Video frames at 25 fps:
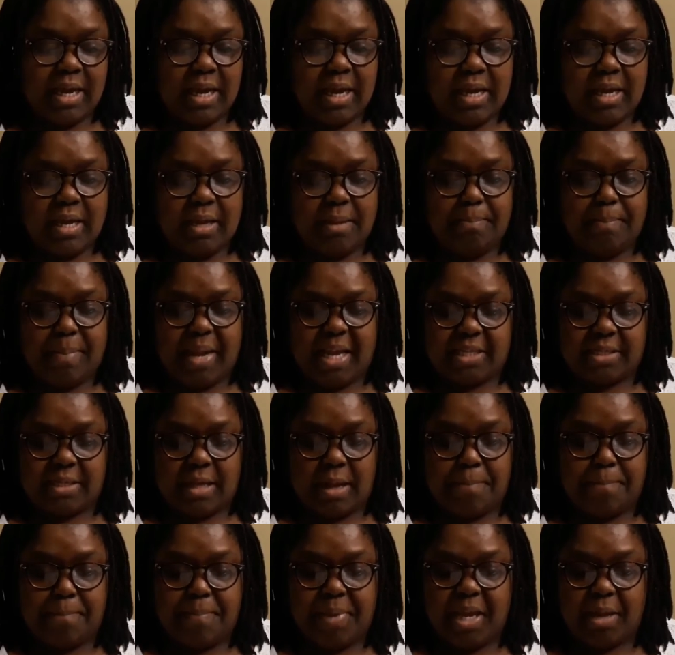he met
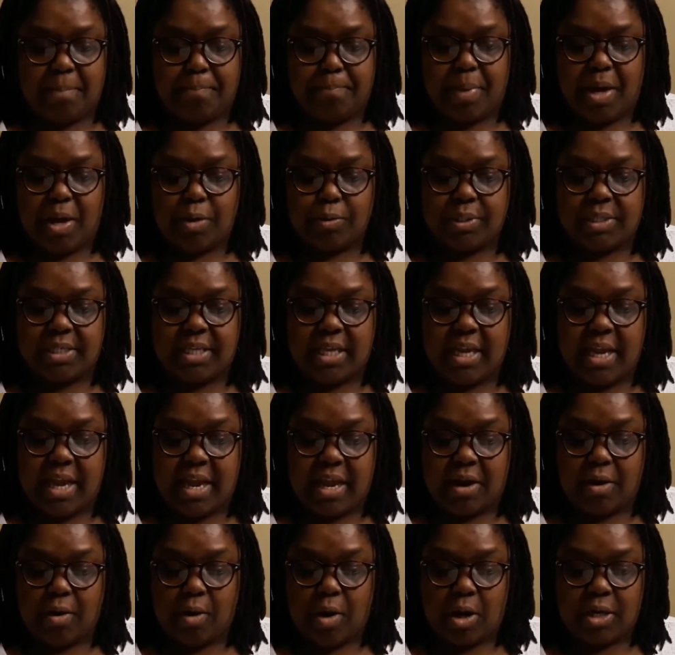a big bouncing
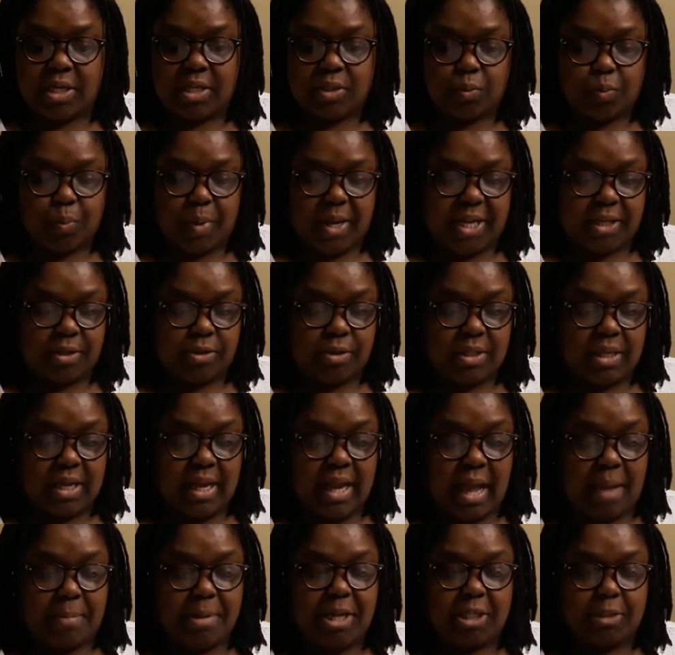hare on his way to the
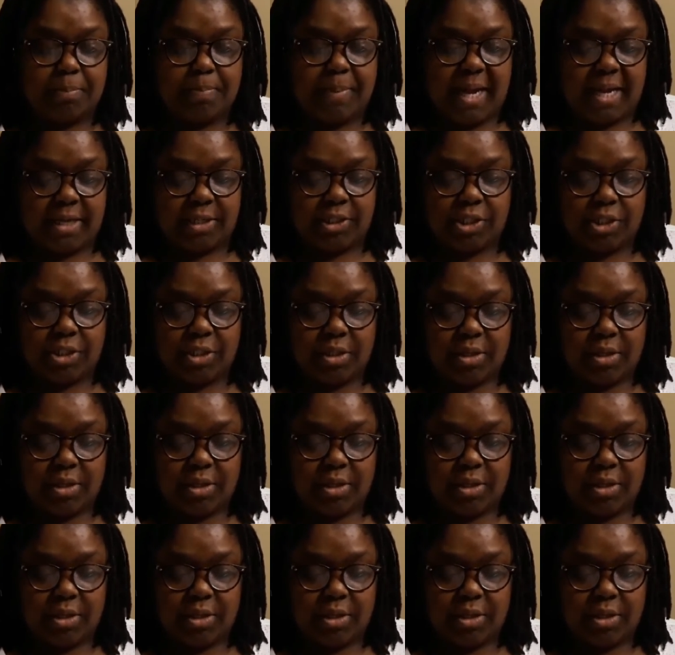cabbage patch.